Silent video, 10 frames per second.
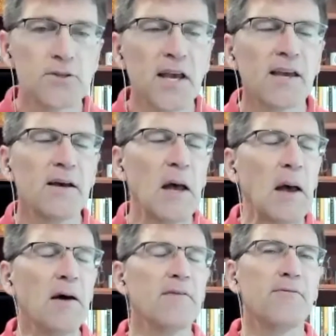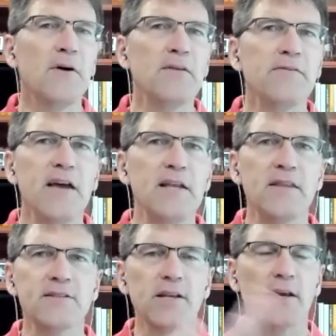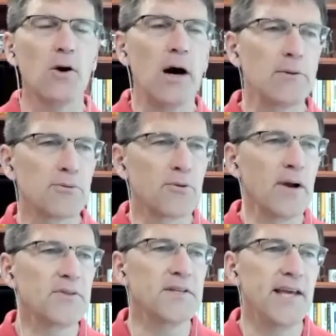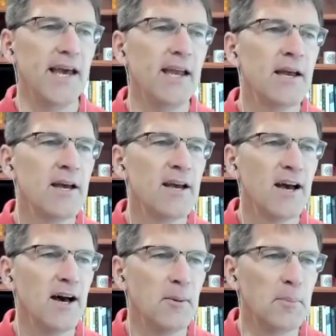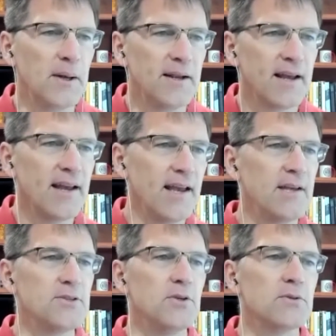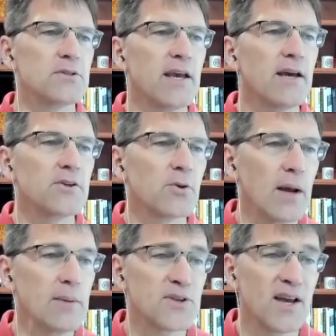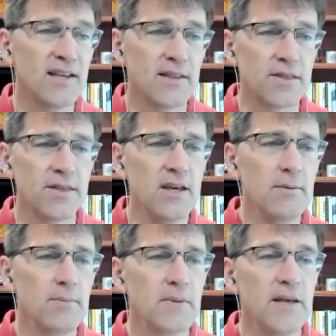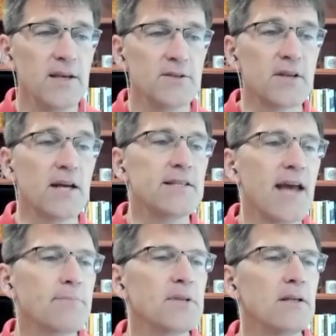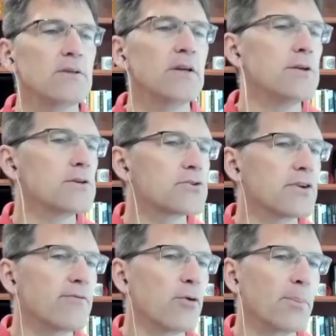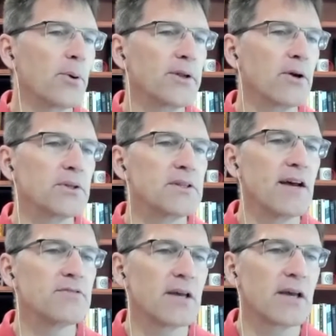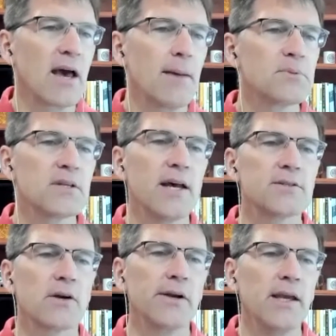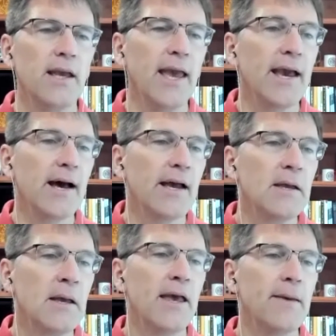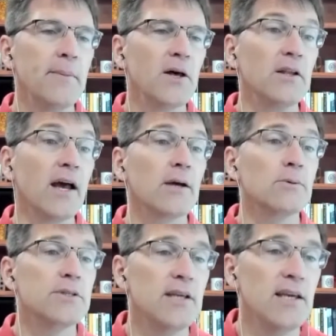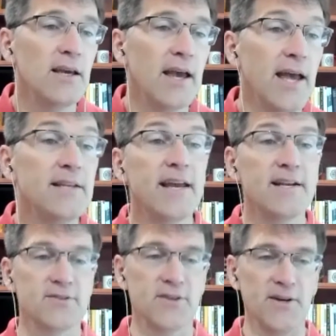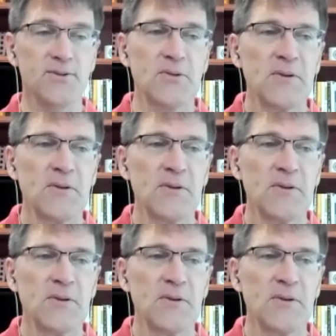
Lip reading: like a fun event that's going to go out throughout the day. But as you say on your website, the theme is adapting to Industry 4.0 with DevSecOps, SRE, AI, ML, and IoT, and data science.